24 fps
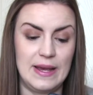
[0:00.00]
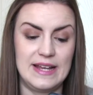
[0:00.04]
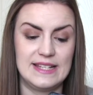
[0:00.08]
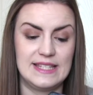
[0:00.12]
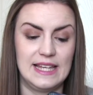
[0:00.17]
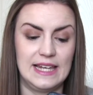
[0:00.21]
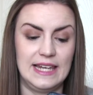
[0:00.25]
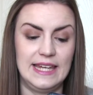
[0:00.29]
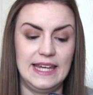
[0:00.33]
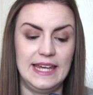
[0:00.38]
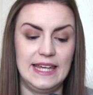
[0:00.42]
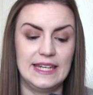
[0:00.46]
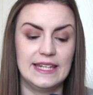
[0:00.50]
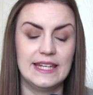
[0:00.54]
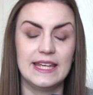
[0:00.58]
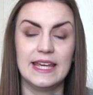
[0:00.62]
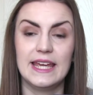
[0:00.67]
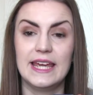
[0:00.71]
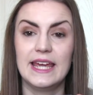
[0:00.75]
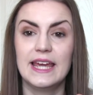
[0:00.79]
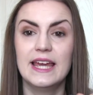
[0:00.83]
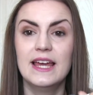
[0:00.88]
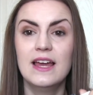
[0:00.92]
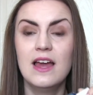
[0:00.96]
basically in
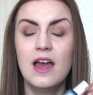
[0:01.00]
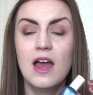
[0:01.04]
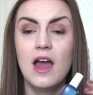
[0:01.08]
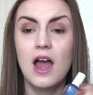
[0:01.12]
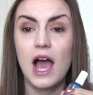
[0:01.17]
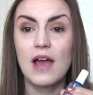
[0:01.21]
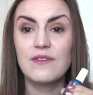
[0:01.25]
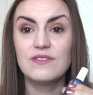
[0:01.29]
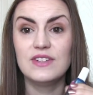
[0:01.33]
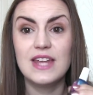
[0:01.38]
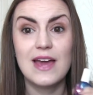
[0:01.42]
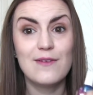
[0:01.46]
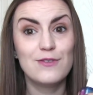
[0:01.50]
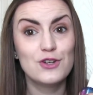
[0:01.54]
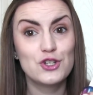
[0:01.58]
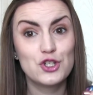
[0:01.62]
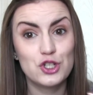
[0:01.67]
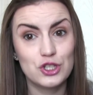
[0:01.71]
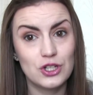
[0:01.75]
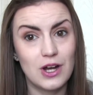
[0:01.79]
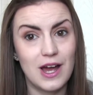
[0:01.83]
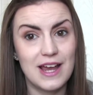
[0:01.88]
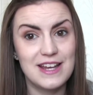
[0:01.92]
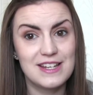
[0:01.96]
here. I've never
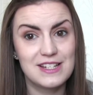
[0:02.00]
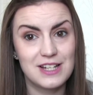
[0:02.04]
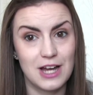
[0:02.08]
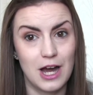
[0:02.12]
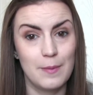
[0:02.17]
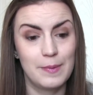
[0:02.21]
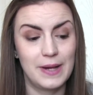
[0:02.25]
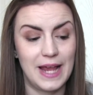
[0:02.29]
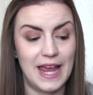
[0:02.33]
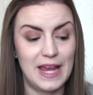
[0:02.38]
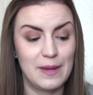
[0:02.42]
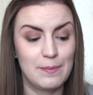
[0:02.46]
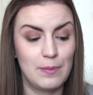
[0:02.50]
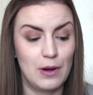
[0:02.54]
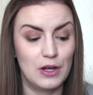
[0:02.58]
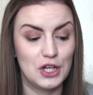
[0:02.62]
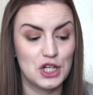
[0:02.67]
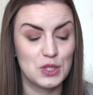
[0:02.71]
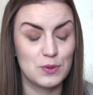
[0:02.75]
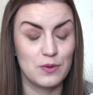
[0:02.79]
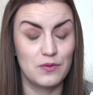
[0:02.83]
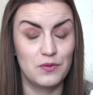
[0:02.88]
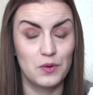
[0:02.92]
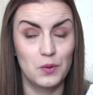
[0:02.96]
tried Cupcake
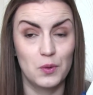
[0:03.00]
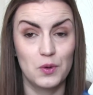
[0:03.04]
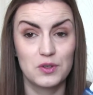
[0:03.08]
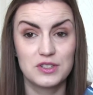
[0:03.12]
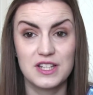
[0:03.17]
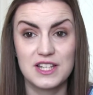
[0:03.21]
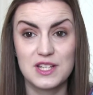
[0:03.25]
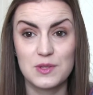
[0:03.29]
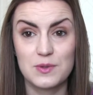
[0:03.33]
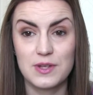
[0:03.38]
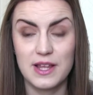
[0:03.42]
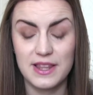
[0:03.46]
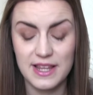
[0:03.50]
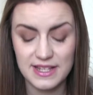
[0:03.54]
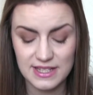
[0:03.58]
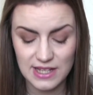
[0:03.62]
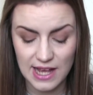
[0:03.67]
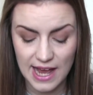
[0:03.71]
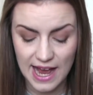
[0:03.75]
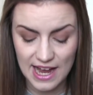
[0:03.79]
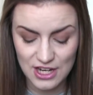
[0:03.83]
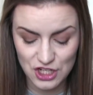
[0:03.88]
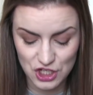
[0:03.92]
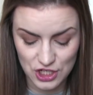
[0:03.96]
Polish before. So
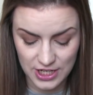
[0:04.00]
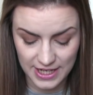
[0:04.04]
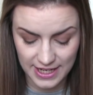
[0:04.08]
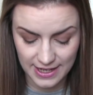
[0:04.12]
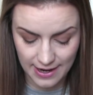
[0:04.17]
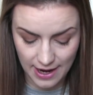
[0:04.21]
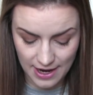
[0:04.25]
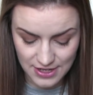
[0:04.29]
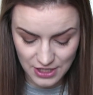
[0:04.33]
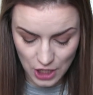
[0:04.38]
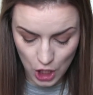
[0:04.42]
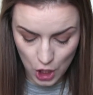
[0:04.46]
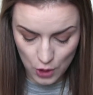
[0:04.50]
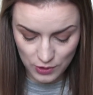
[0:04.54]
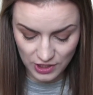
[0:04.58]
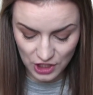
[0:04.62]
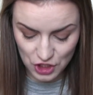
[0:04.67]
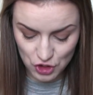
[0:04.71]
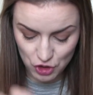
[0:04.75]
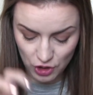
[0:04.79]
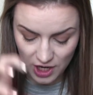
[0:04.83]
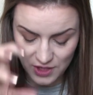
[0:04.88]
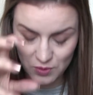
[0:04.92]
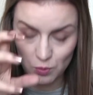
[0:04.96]
I'd
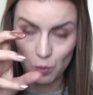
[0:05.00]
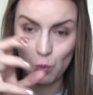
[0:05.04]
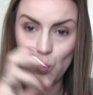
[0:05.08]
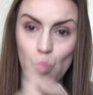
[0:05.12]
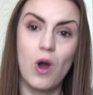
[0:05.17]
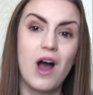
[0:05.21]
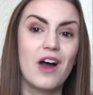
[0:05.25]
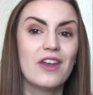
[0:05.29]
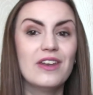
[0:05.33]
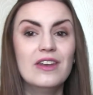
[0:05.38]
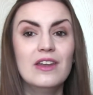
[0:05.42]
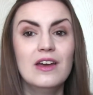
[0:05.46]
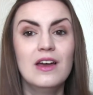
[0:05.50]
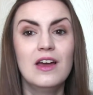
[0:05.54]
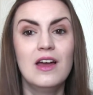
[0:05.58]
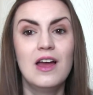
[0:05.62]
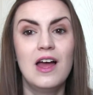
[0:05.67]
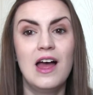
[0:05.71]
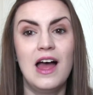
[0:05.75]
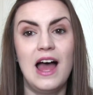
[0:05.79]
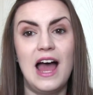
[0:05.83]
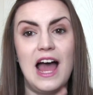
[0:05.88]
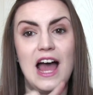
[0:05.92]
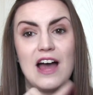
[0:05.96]
only tried one
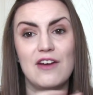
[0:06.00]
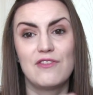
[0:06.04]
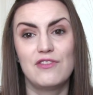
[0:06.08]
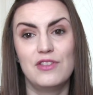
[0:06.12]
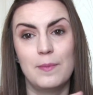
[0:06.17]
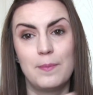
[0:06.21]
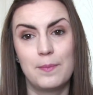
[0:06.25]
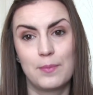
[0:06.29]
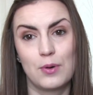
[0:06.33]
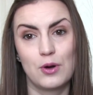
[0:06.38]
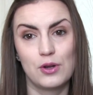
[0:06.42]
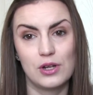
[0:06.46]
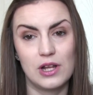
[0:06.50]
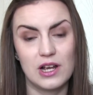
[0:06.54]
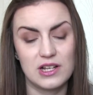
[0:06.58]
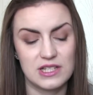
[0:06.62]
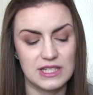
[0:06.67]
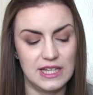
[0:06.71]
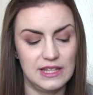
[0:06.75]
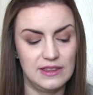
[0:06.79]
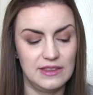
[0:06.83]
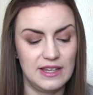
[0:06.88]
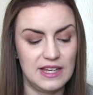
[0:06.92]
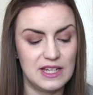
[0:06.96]
out of the
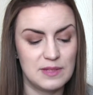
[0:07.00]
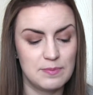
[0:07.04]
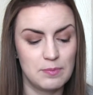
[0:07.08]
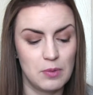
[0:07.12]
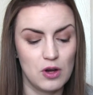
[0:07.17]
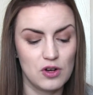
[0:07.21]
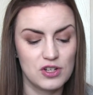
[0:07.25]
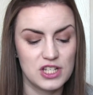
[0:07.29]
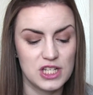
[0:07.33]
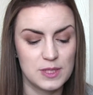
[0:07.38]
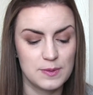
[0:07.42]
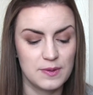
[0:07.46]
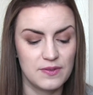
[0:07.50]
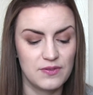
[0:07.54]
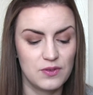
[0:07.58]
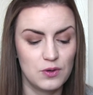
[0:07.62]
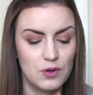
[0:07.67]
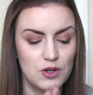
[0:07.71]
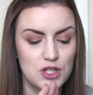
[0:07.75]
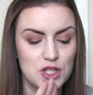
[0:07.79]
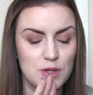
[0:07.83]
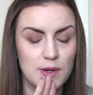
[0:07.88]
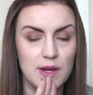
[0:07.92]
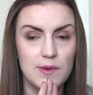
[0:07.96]
products in these boxes
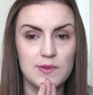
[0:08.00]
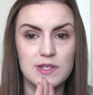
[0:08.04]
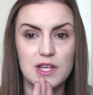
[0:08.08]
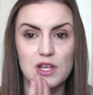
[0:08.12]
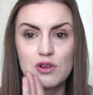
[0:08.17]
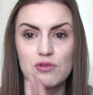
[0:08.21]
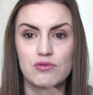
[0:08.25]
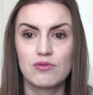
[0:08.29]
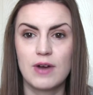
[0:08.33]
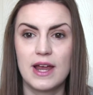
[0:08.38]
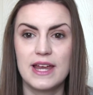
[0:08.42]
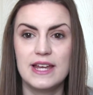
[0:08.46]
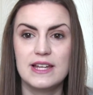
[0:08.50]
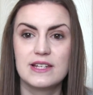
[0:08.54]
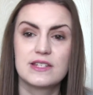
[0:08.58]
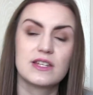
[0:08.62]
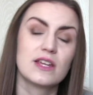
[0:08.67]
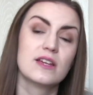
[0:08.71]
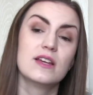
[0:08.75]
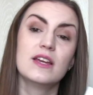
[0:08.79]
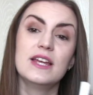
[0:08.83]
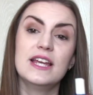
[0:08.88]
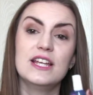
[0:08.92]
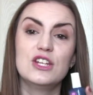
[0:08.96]
before. So it was a
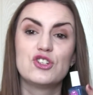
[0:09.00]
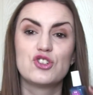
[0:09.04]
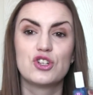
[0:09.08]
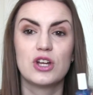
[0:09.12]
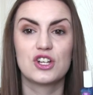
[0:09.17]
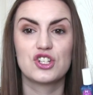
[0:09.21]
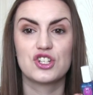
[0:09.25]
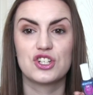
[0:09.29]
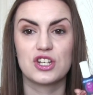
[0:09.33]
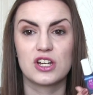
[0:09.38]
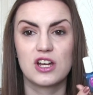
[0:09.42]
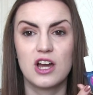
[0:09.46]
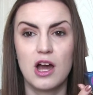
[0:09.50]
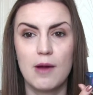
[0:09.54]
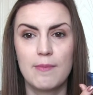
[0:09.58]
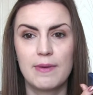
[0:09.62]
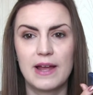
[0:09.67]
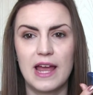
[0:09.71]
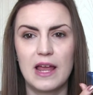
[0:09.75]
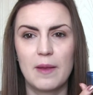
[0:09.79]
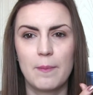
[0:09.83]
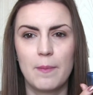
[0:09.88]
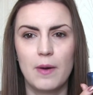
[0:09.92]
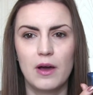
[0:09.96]
great introduction to
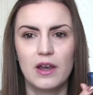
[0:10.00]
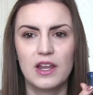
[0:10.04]
Cupcake